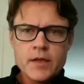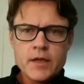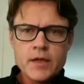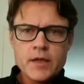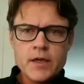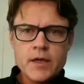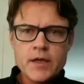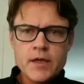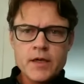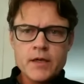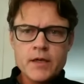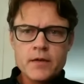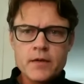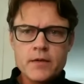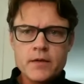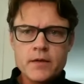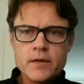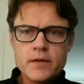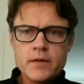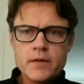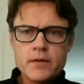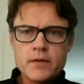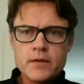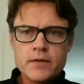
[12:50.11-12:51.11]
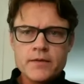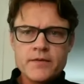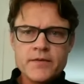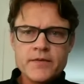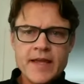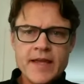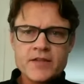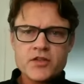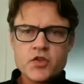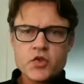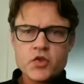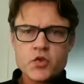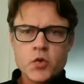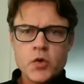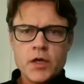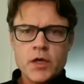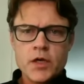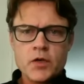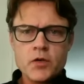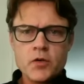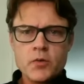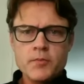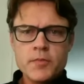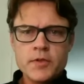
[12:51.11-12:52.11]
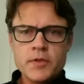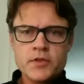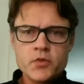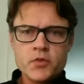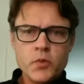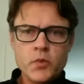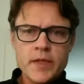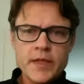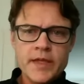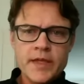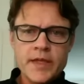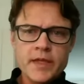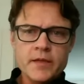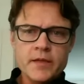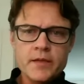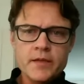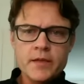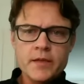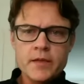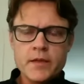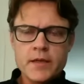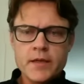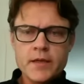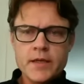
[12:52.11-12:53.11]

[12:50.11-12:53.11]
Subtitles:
that struggle between